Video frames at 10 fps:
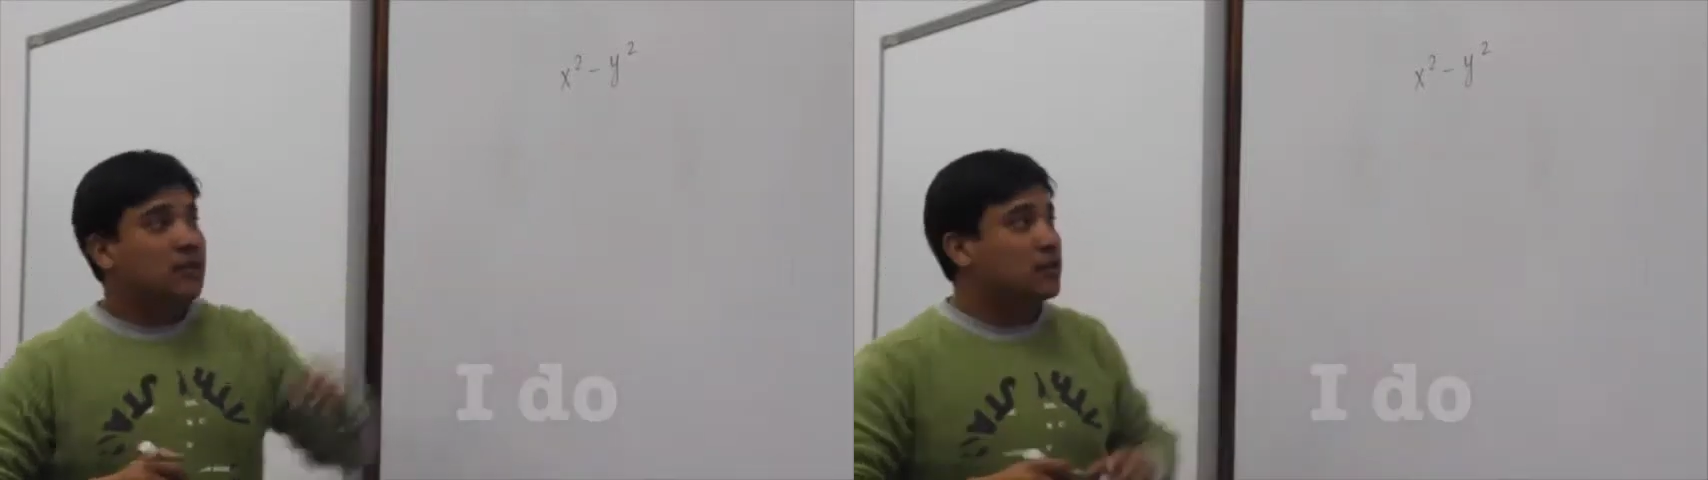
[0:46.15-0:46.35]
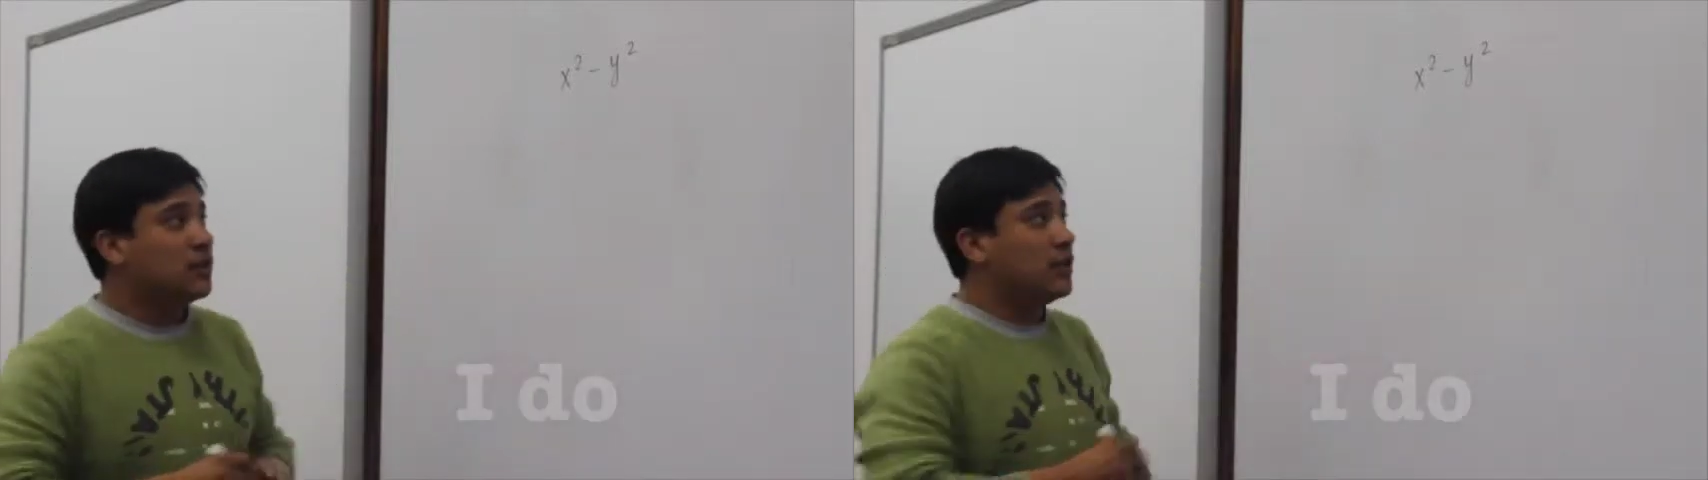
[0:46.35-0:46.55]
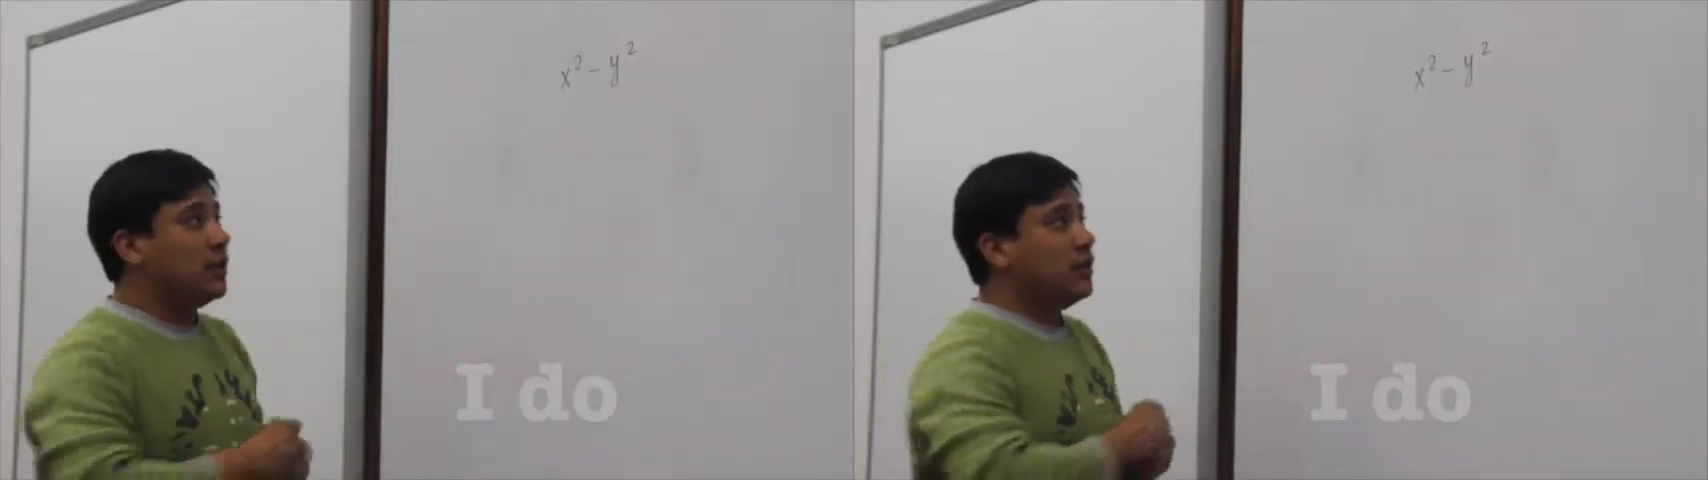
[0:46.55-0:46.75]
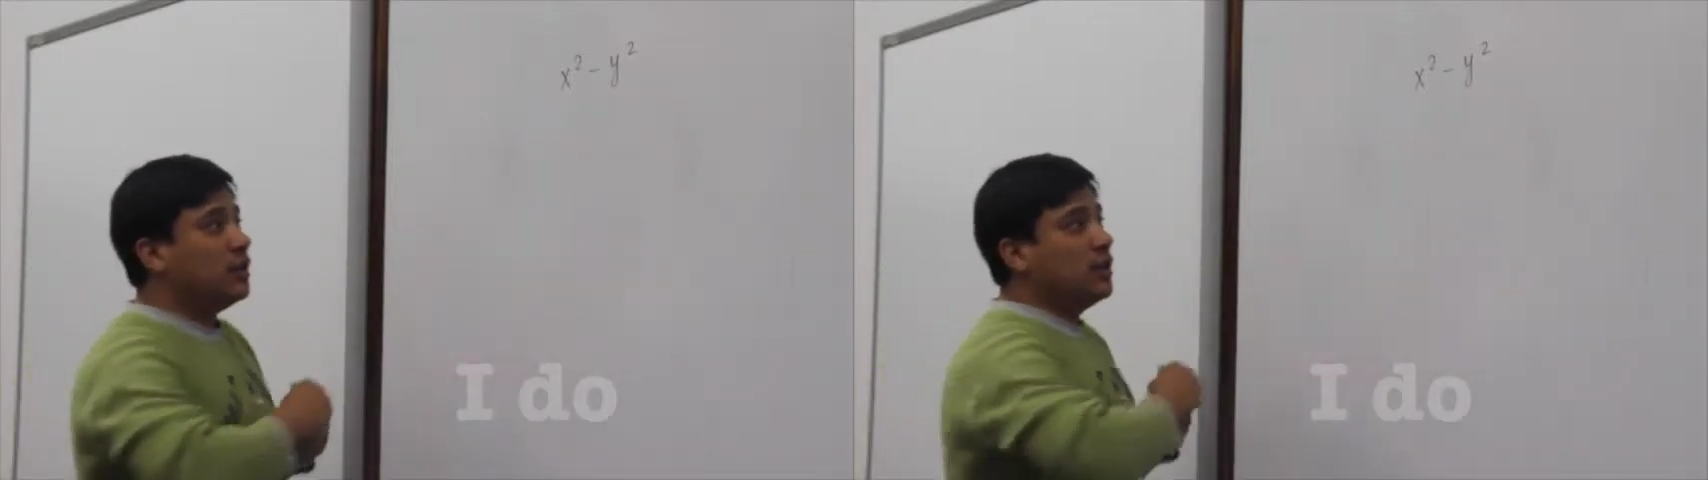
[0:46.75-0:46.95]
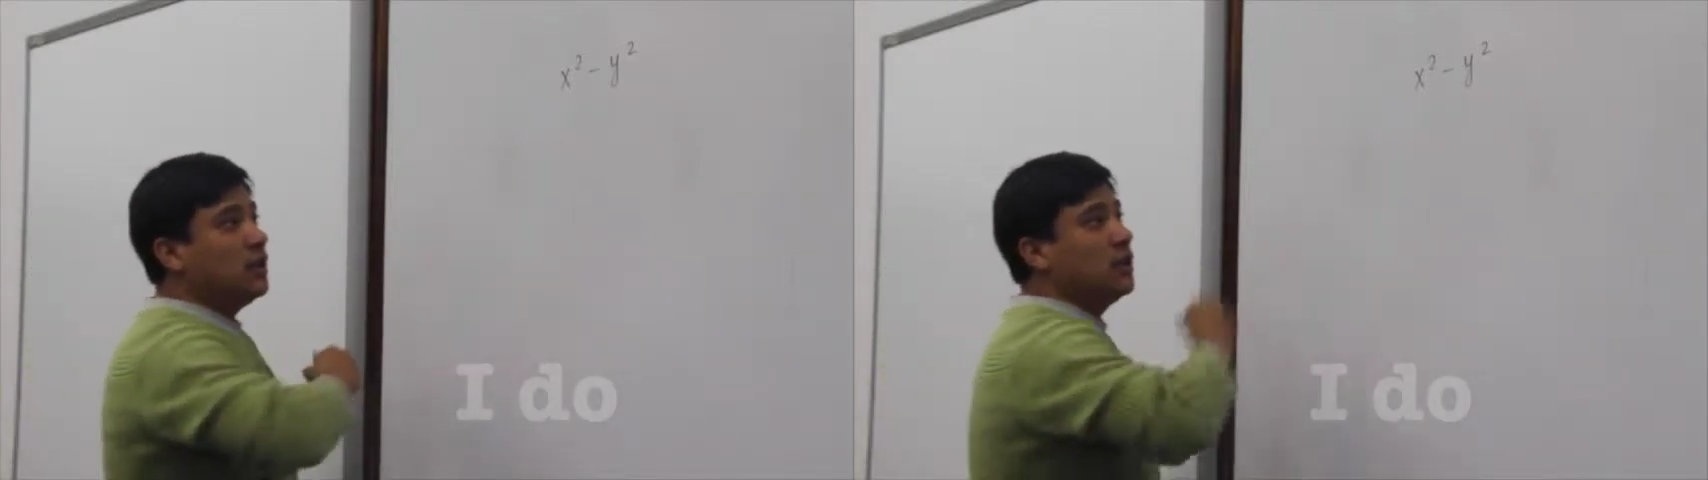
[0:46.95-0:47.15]
So here,
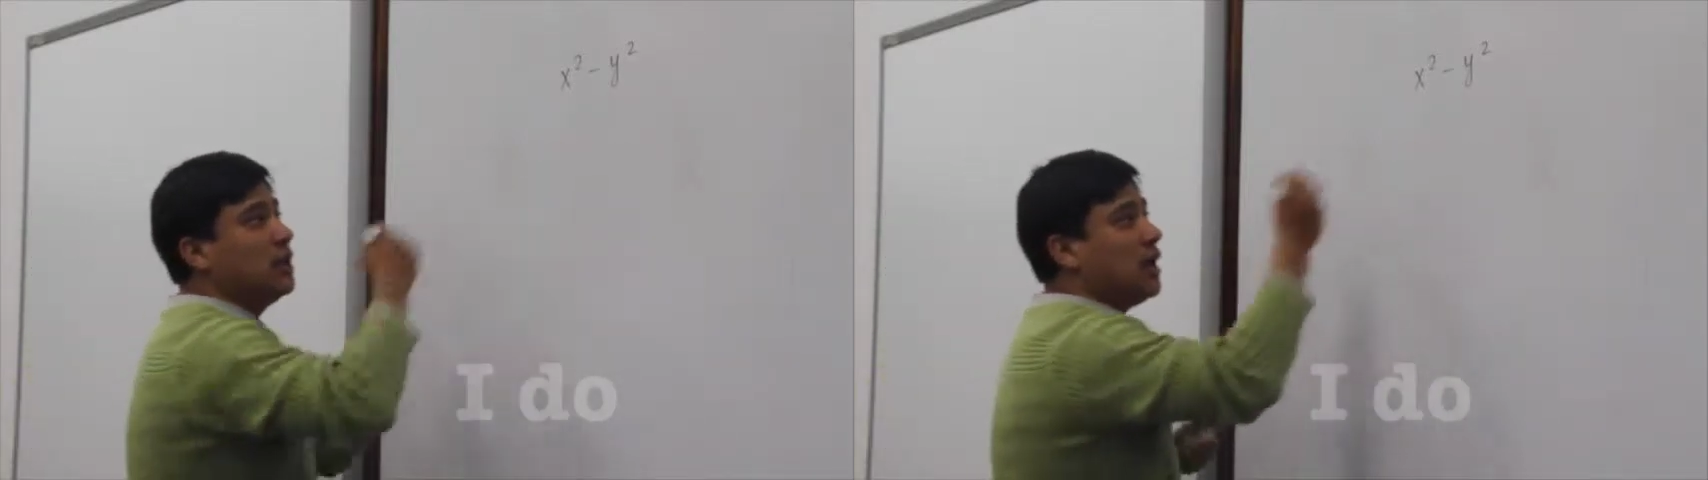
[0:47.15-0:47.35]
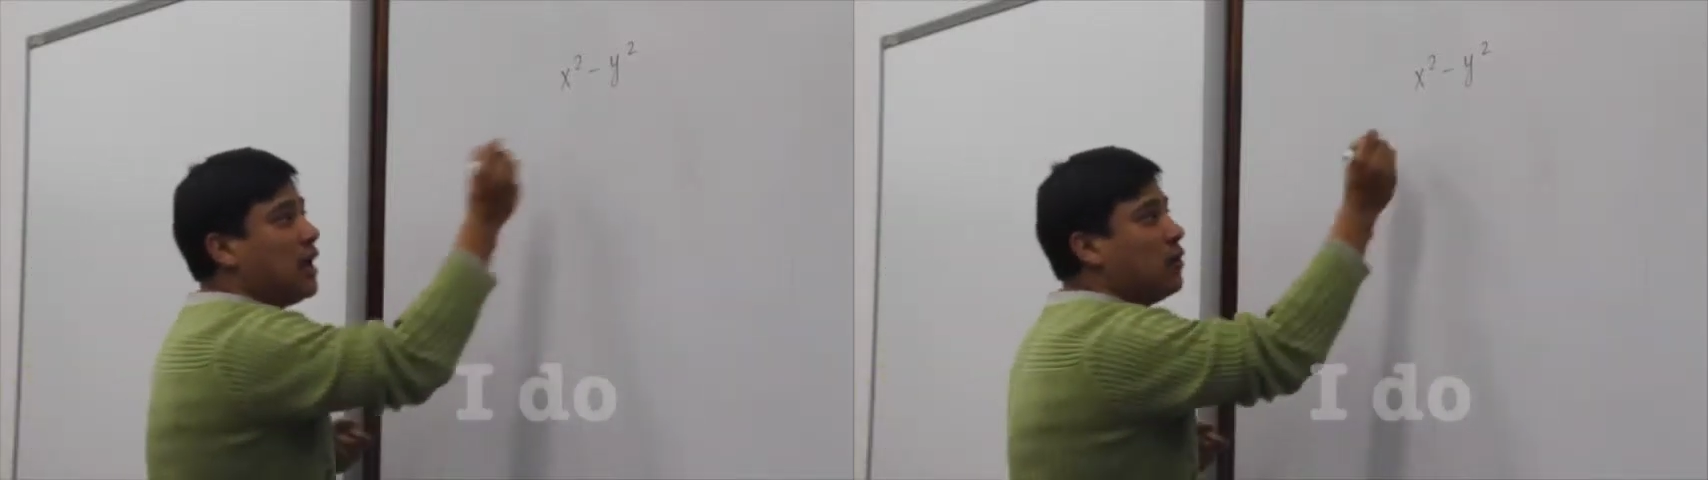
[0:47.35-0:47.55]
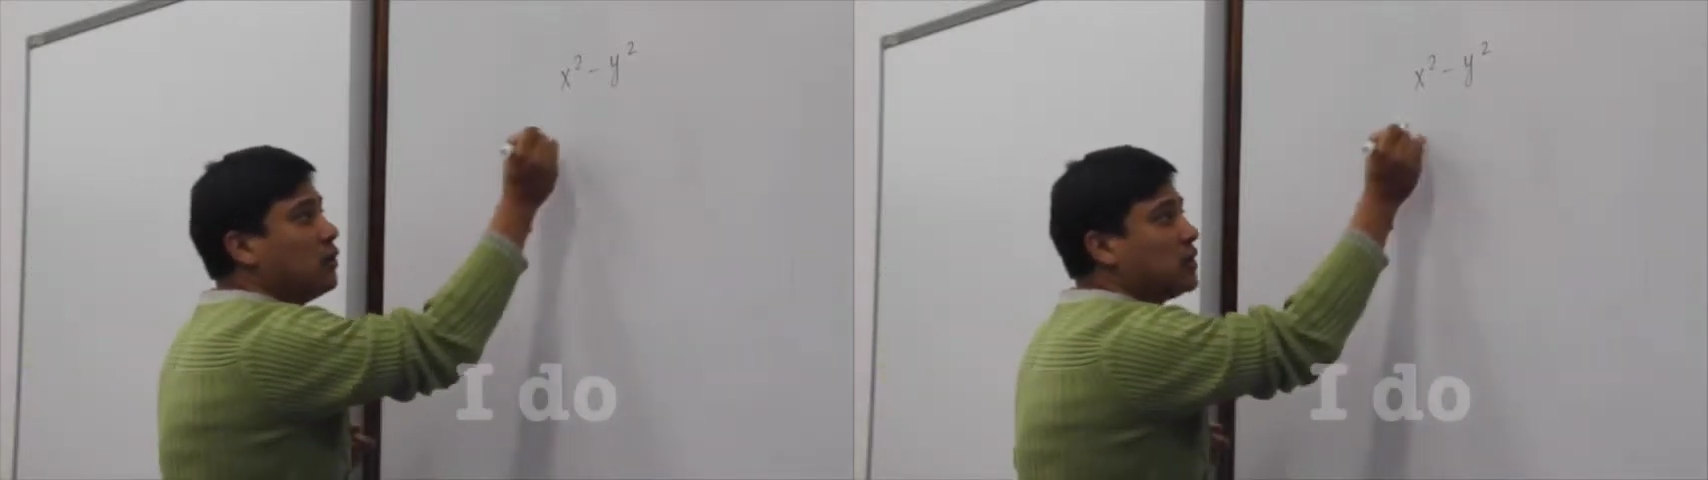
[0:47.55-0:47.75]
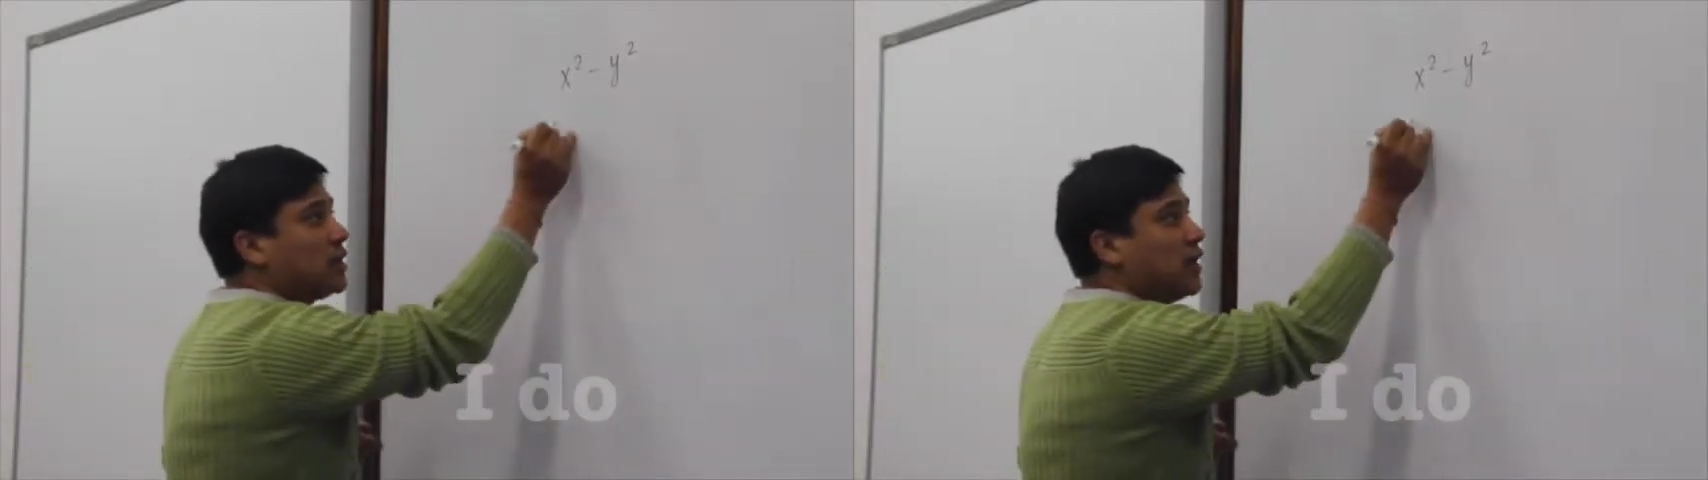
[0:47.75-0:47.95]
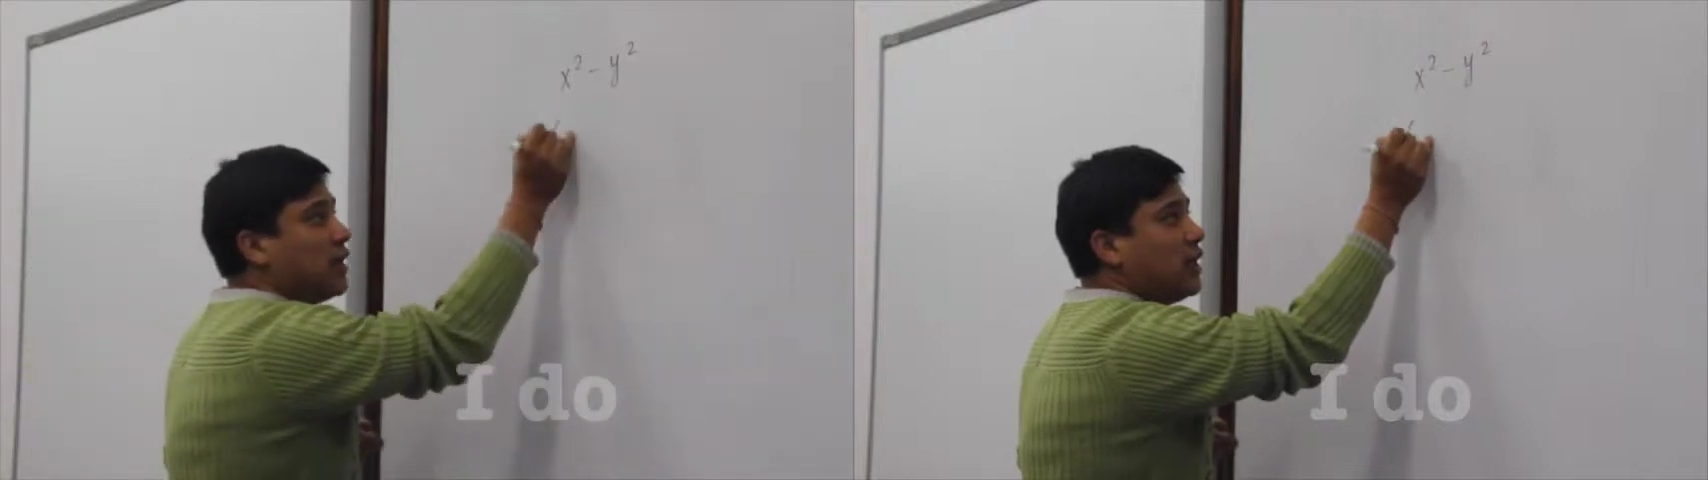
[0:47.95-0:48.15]
I would
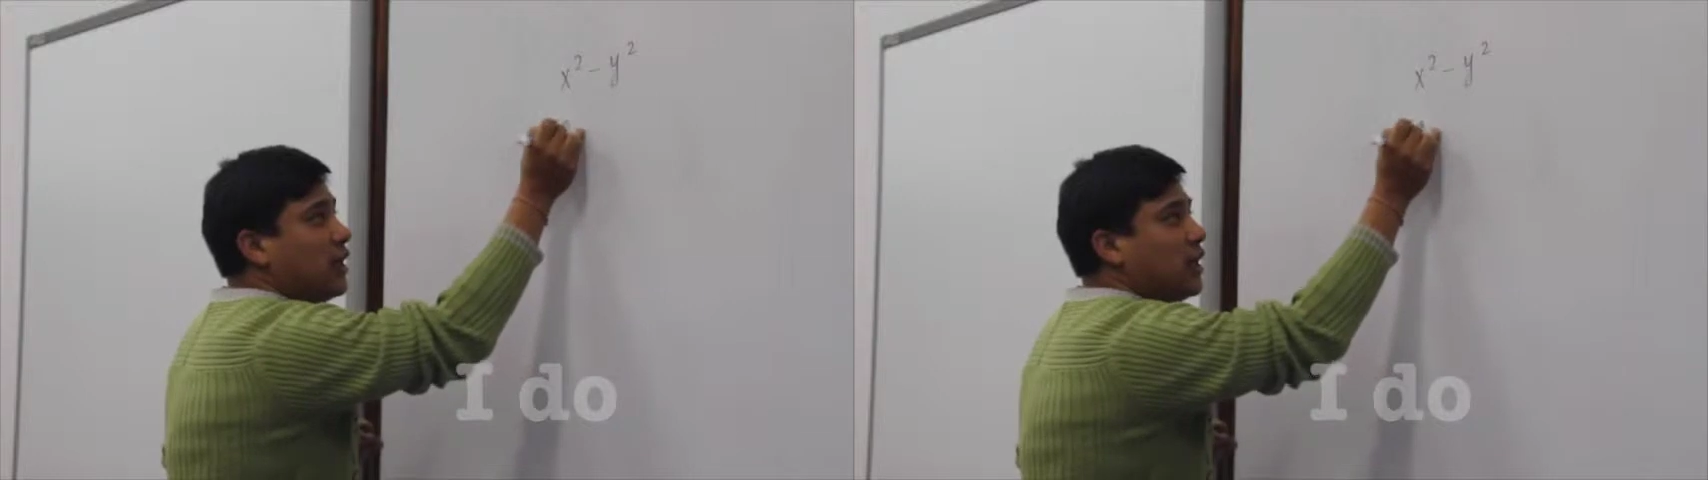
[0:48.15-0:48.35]
say